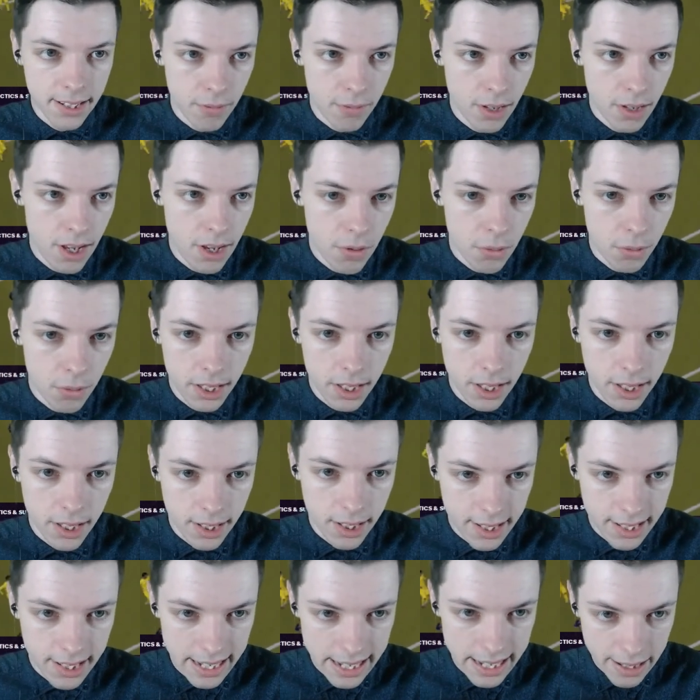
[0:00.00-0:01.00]
well, you can see they've
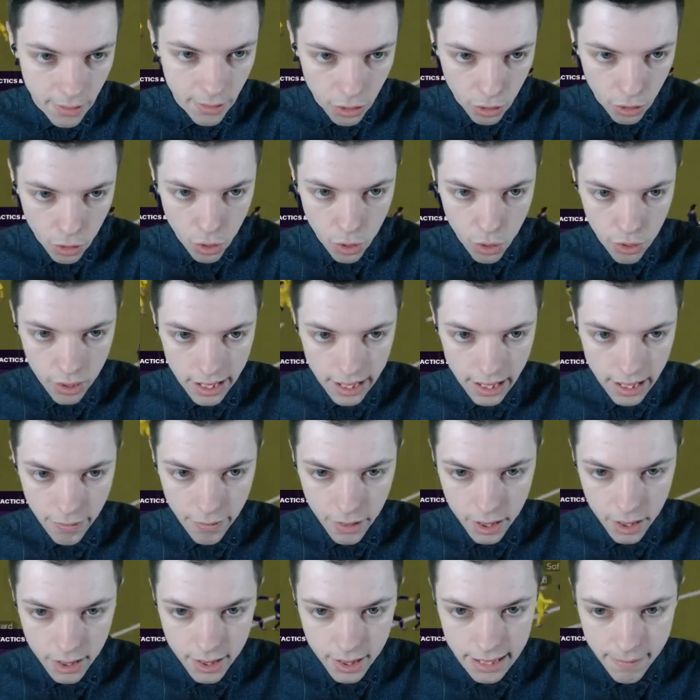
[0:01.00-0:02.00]
got a corner here, the first
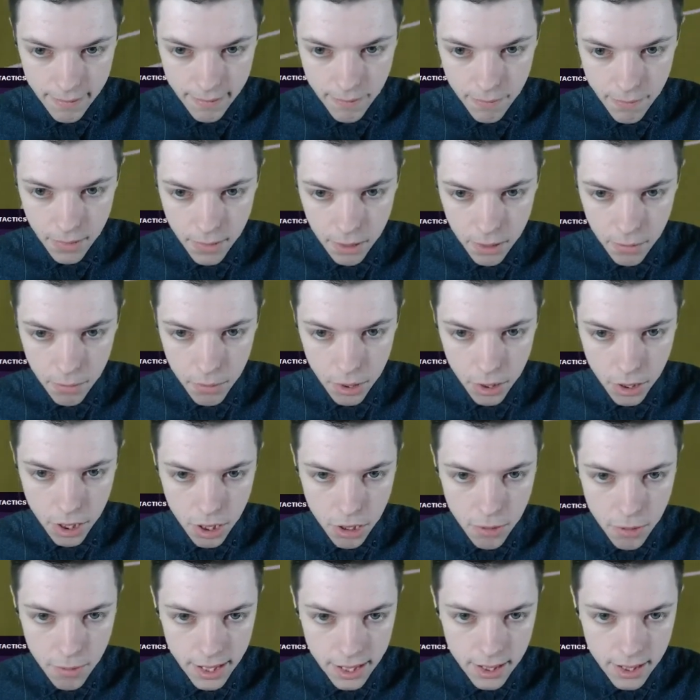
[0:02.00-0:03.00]
team. Moy Gomez
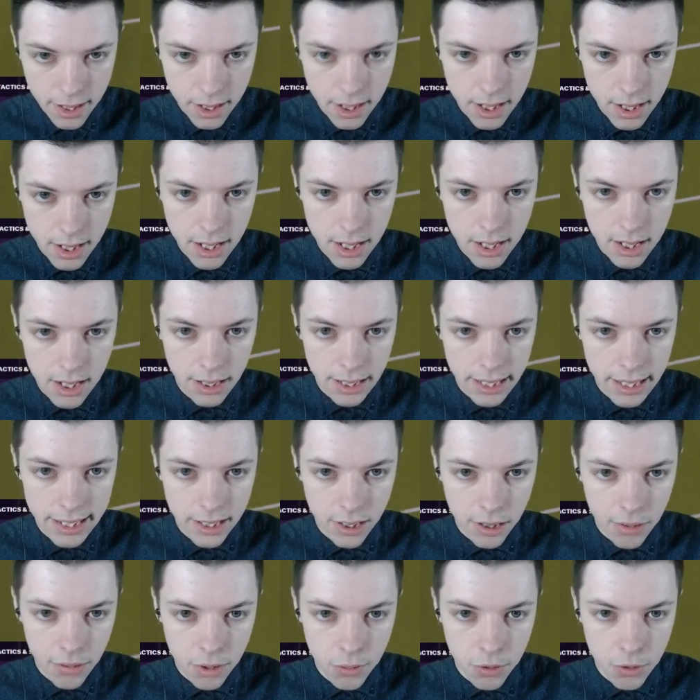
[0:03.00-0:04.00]
lays it off
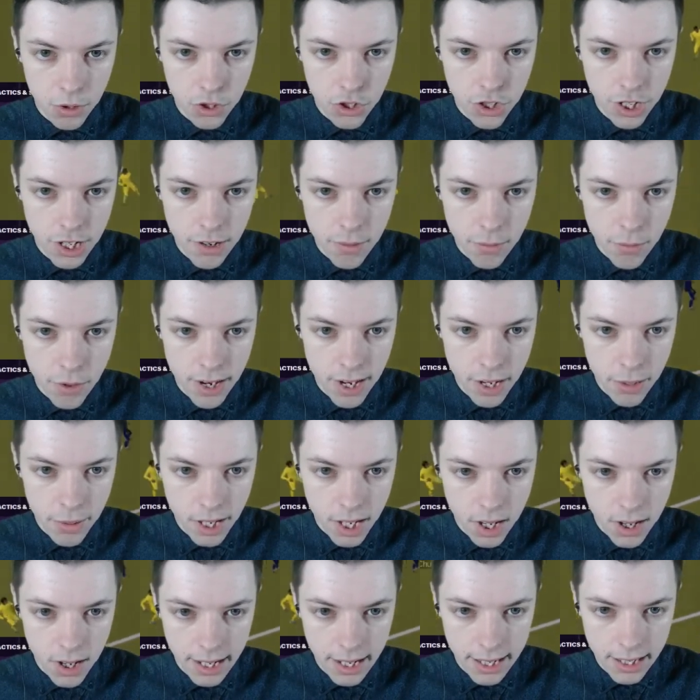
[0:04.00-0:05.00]
towards Gerard Moreno. We can't get the
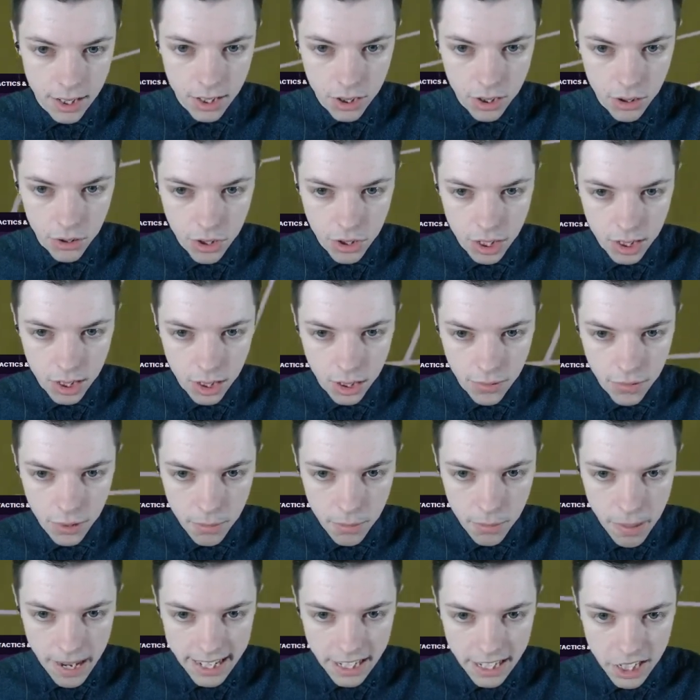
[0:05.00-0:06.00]
touch. It's lofted back into
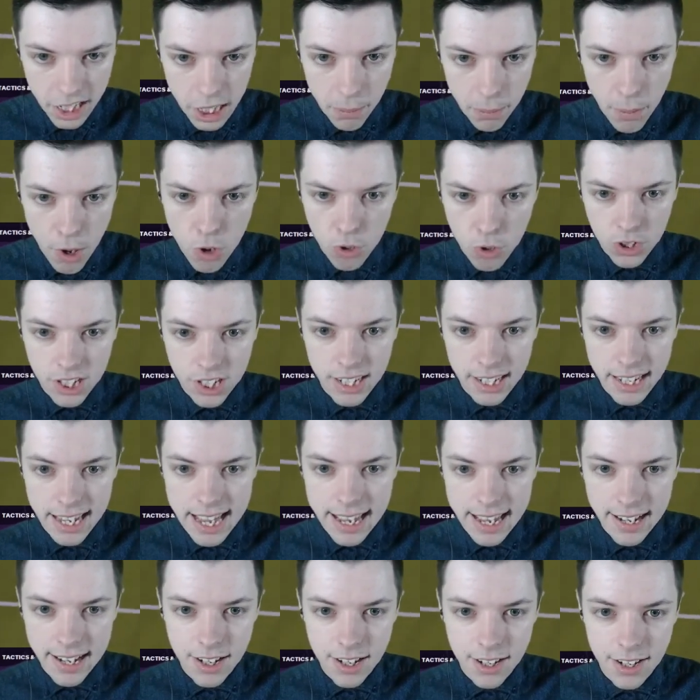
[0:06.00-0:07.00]
the box again. And,
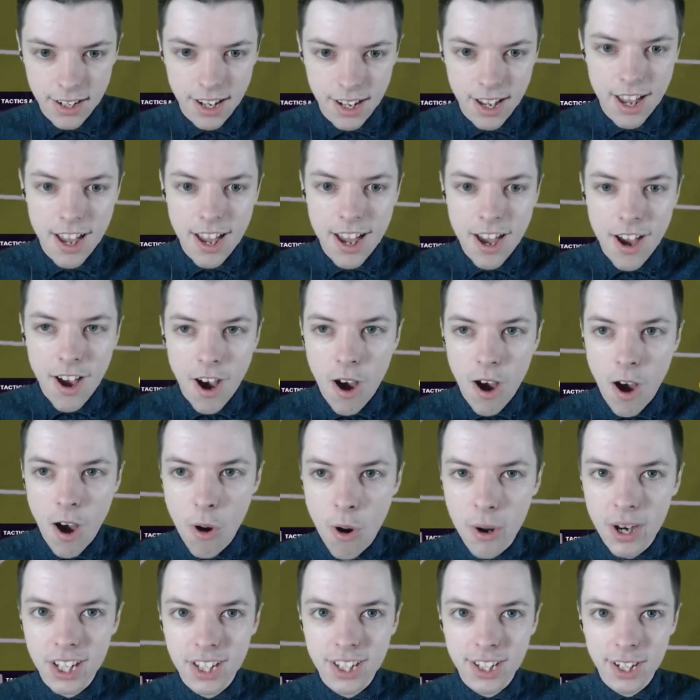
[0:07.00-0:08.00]
oh, he's so
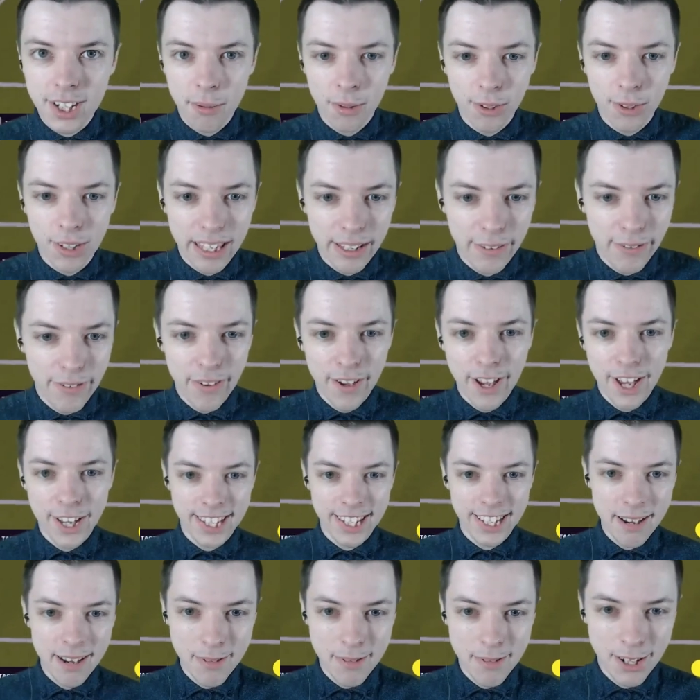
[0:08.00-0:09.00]
unlucky first team
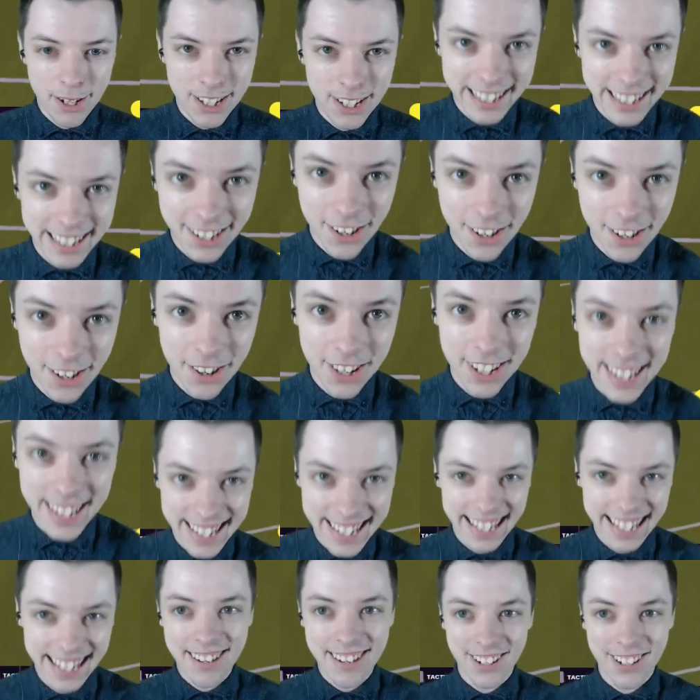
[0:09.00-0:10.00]
because it's another disallowed
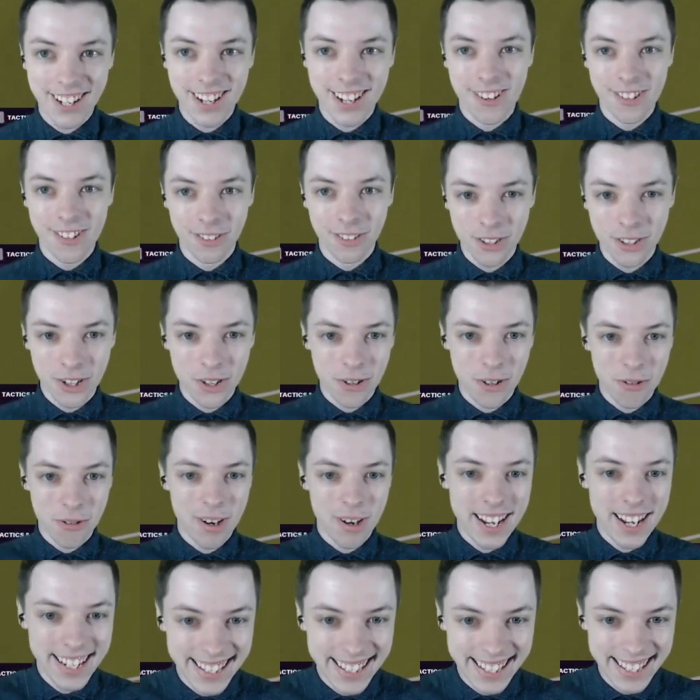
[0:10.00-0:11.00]
goal. Chukwueze
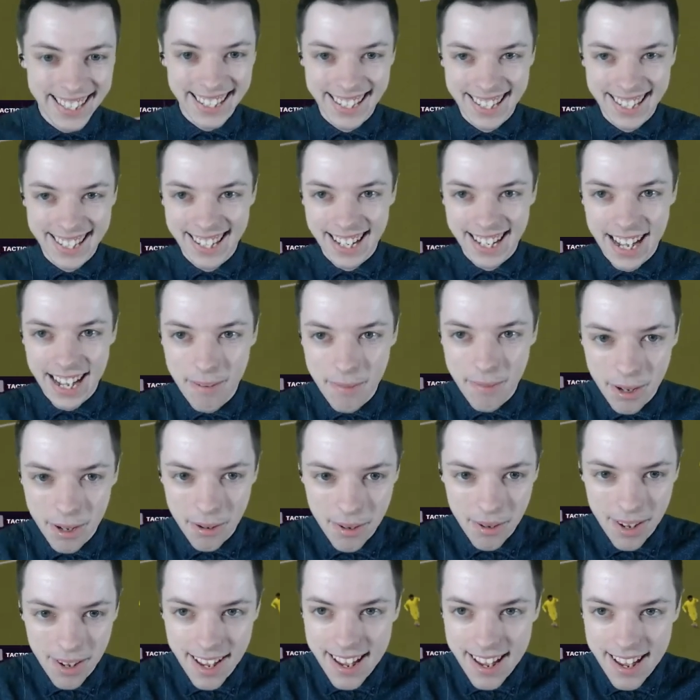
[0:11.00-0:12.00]
this time, who
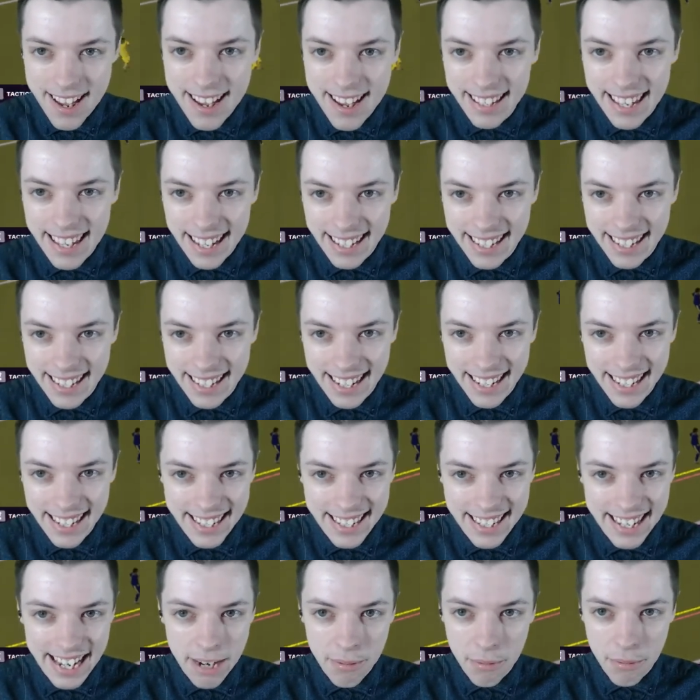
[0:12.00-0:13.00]
gets his name onto the
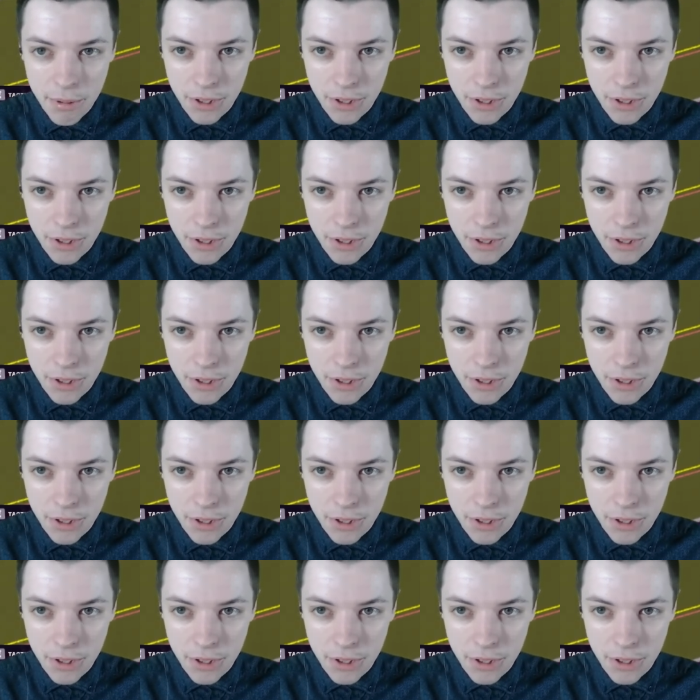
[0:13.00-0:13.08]
score